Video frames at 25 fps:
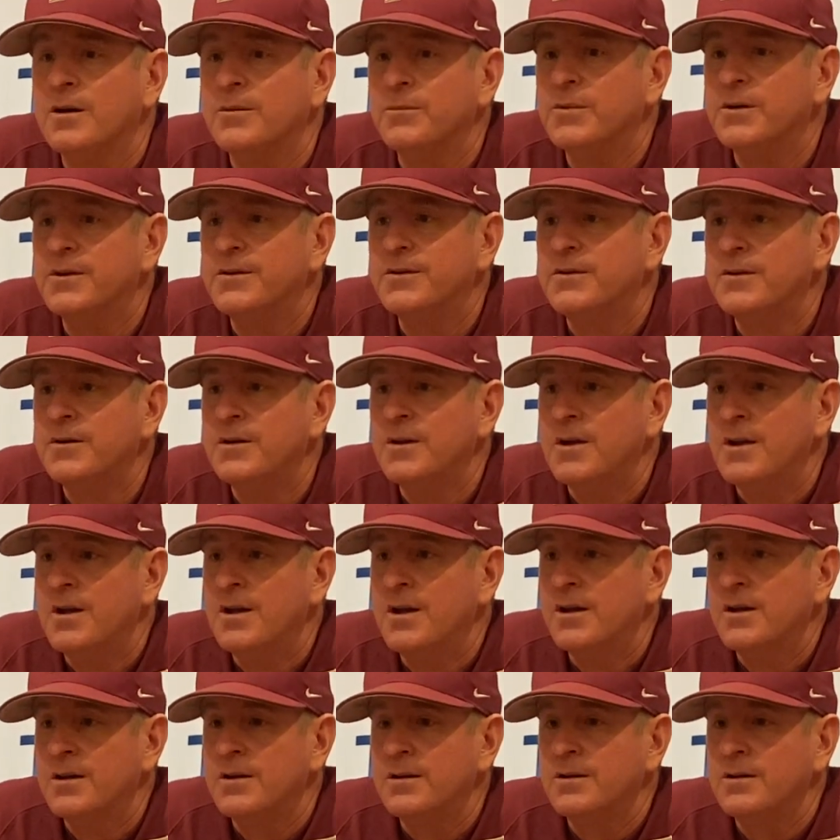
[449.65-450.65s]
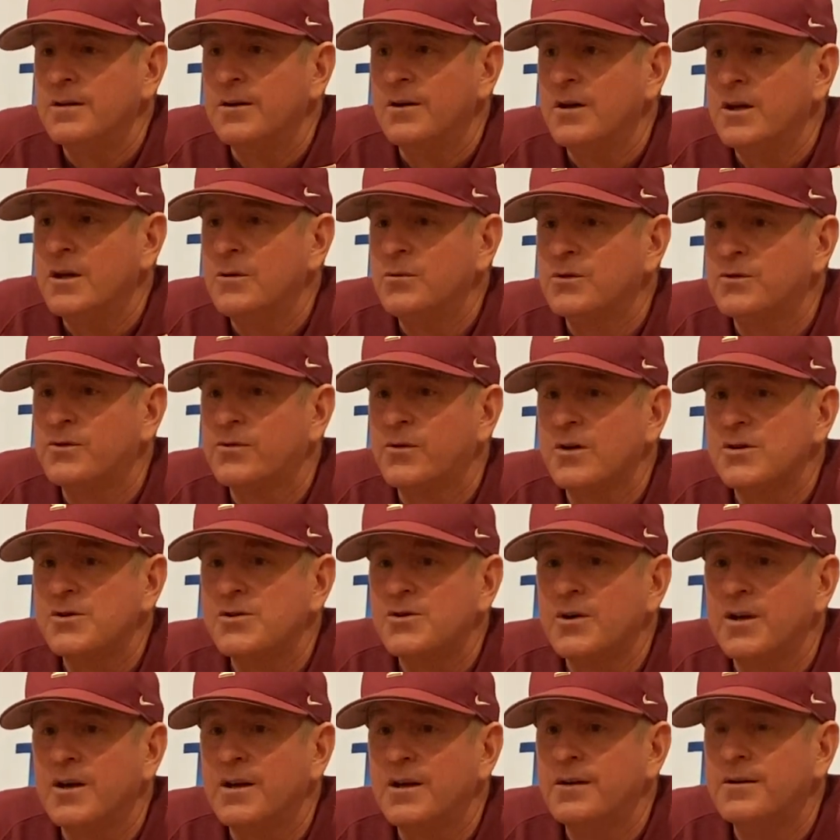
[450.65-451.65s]
but you know, he was
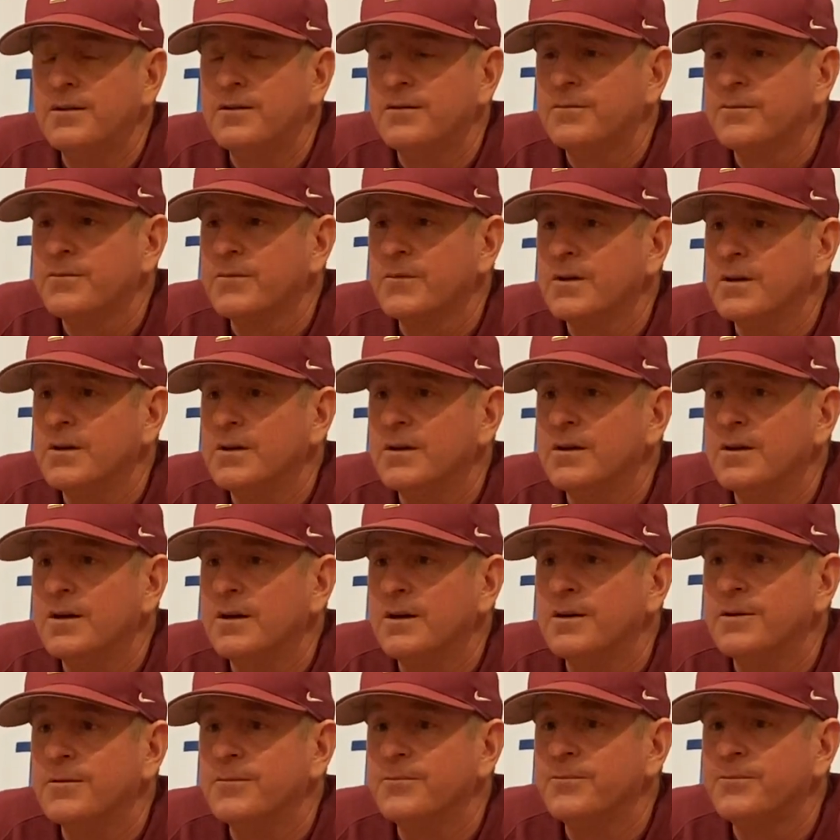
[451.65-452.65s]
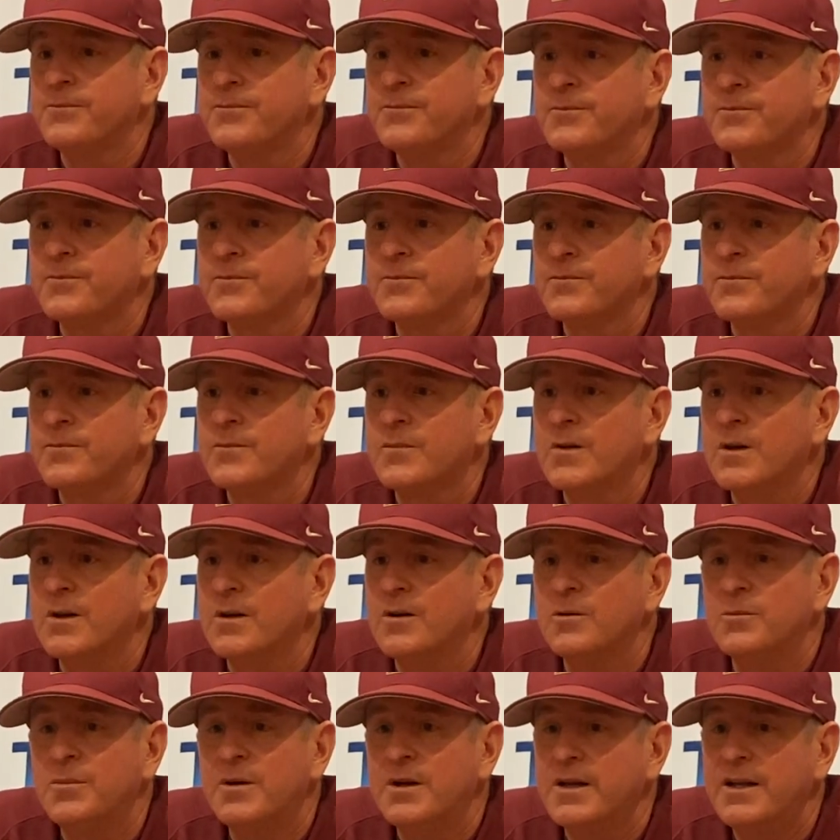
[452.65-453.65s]
frustrated, and
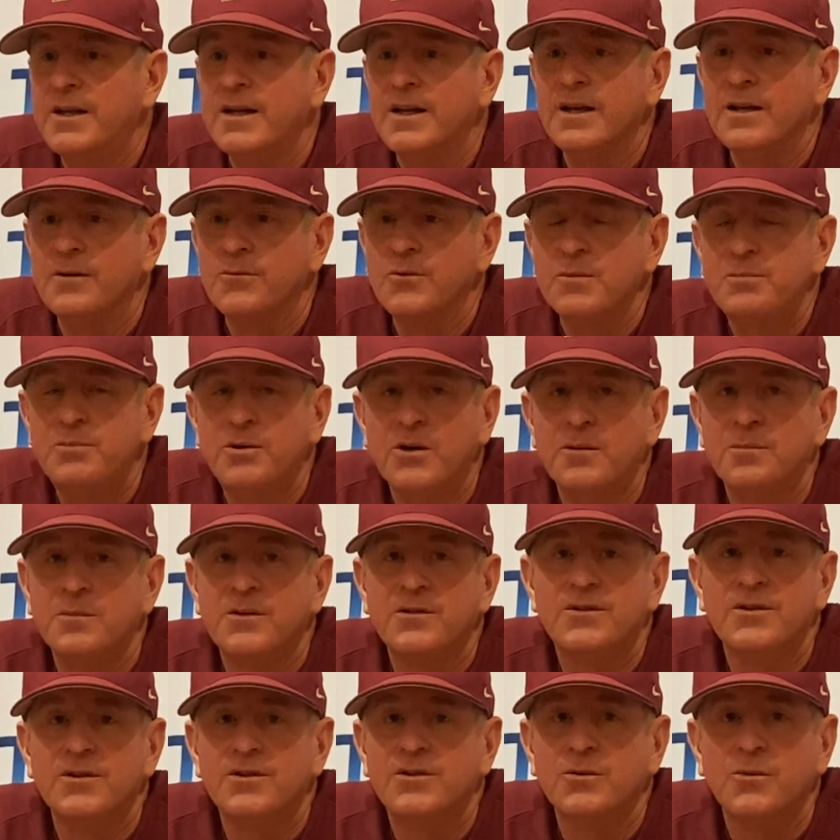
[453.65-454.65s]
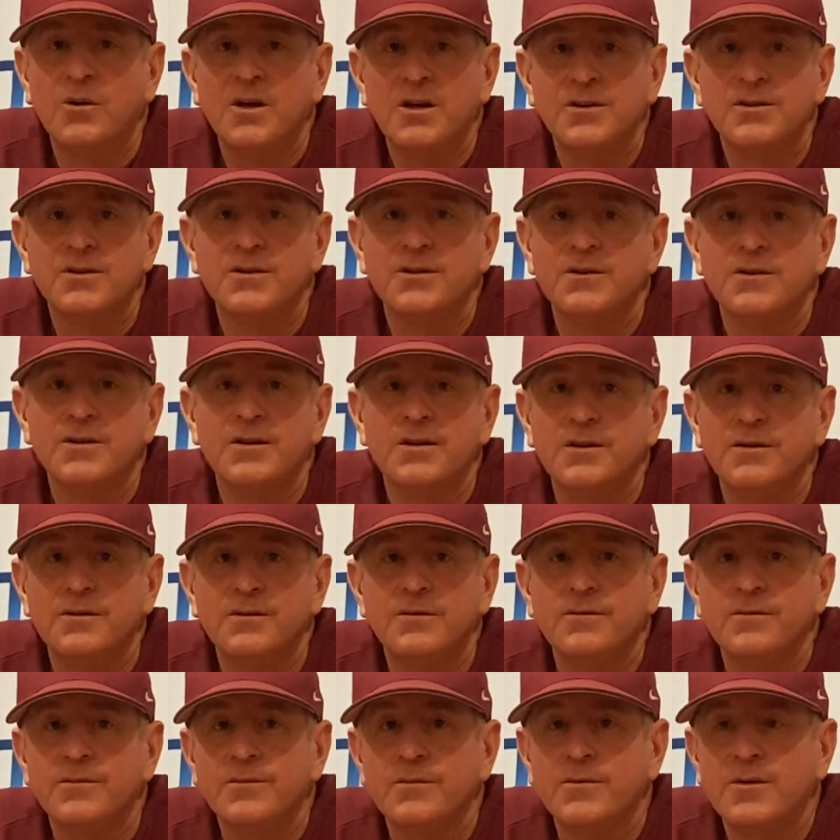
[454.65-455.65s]
you know, but again, we put him in situations that,
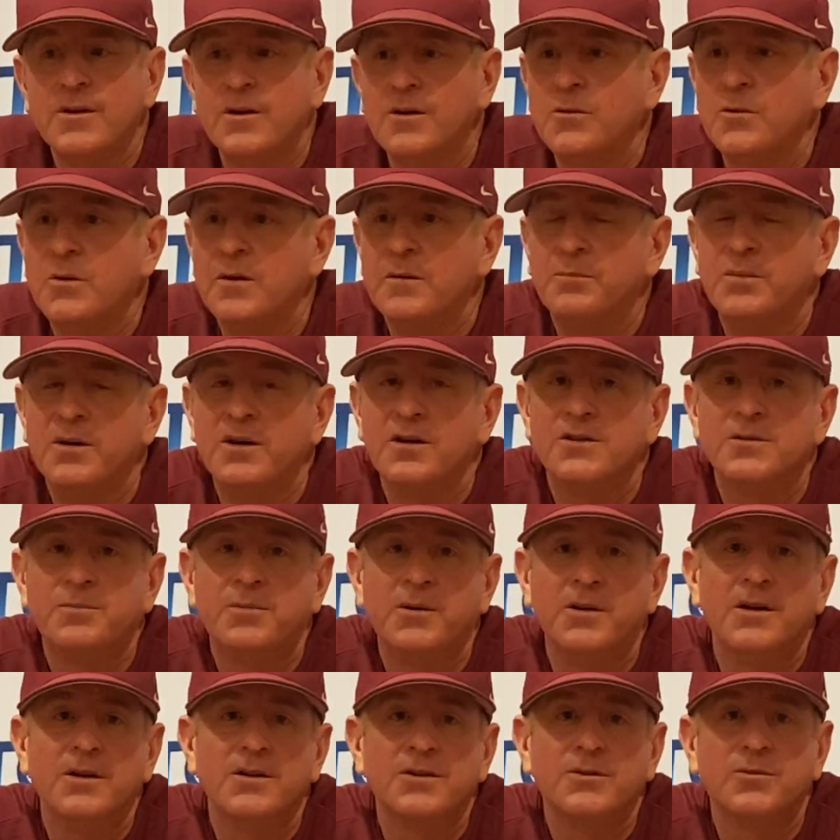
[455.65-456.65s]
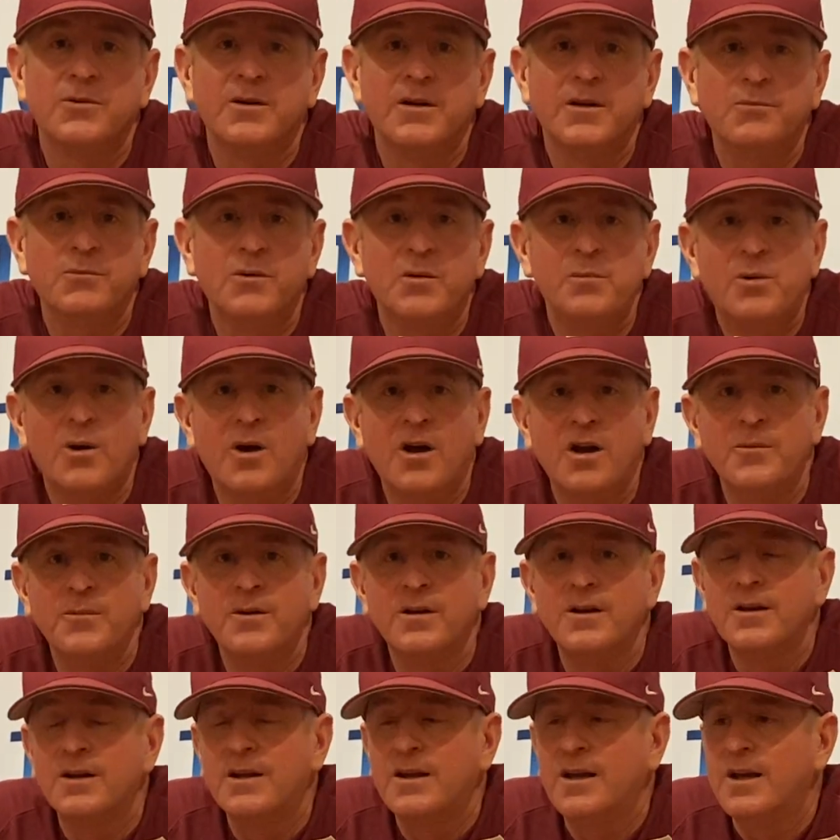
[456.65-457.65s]
you know, he went punch when we brought him
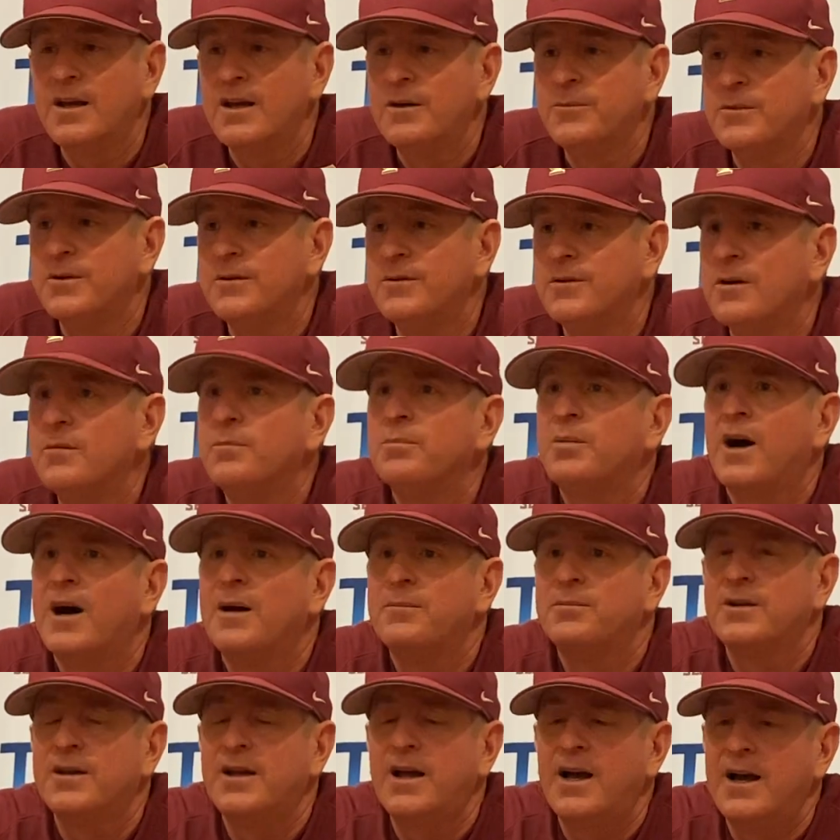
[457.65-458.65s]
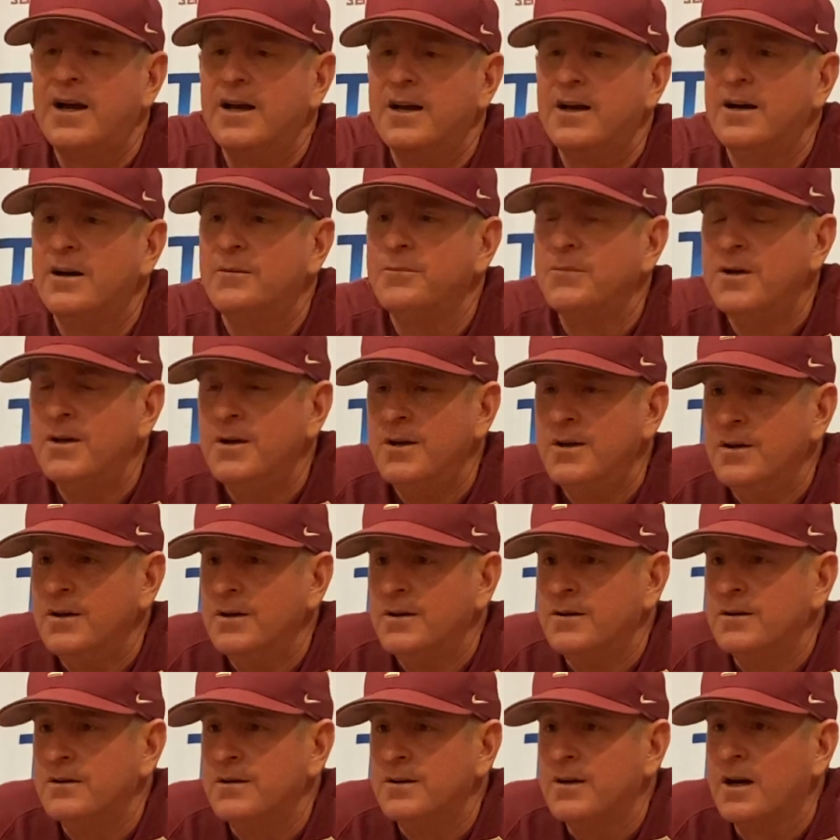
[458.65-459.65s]
into the game, or popped a guy up,
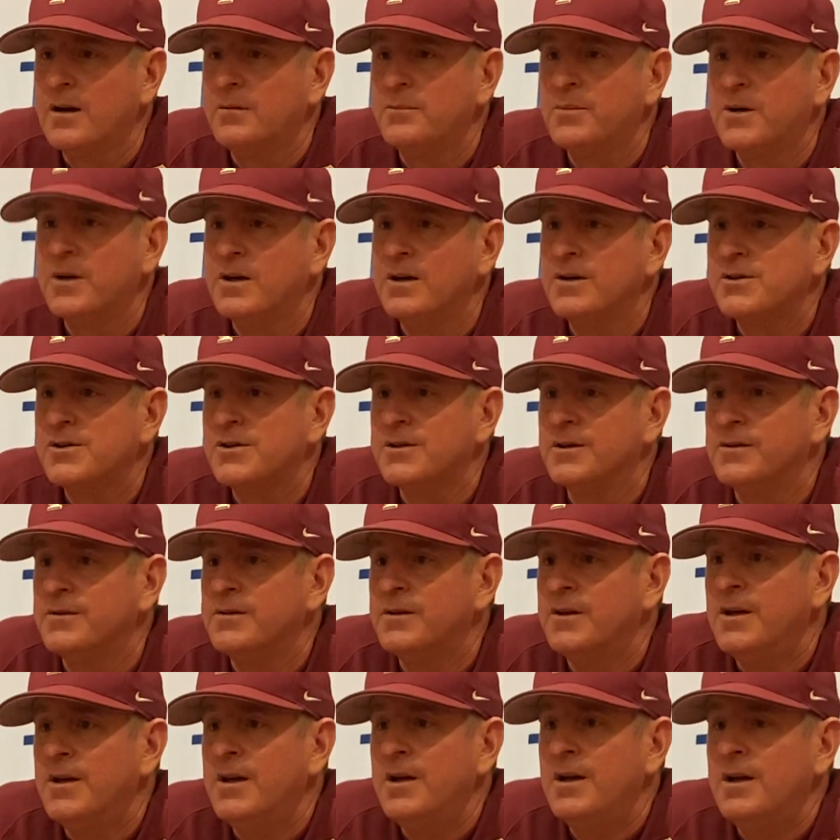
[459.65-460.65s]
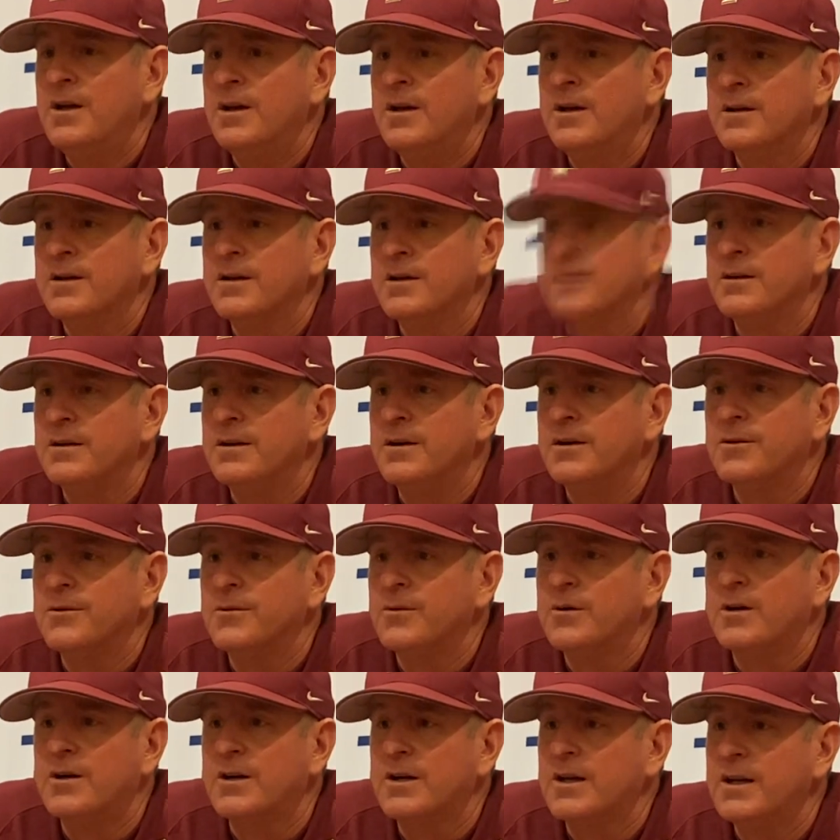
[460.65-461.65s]
got a punch, and you
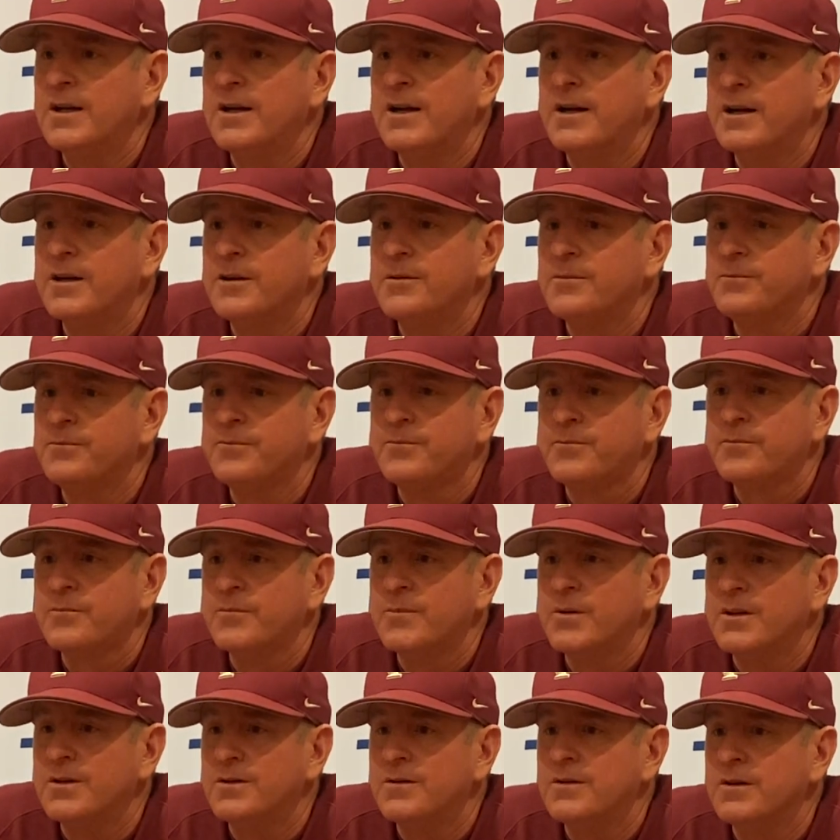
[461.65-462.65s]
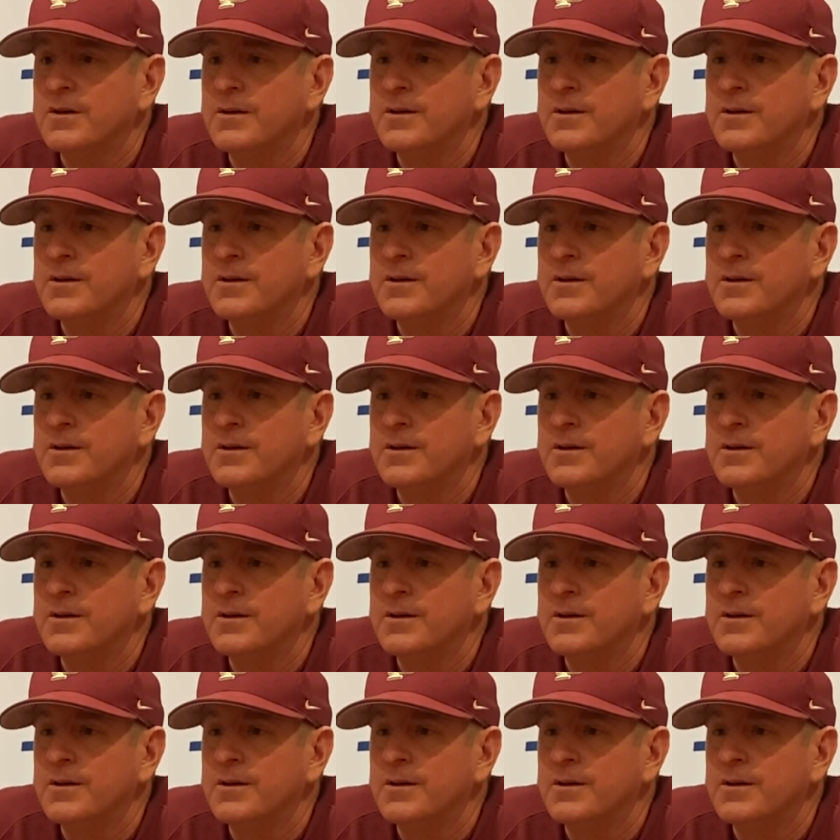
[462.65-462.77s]
know, hung in there. But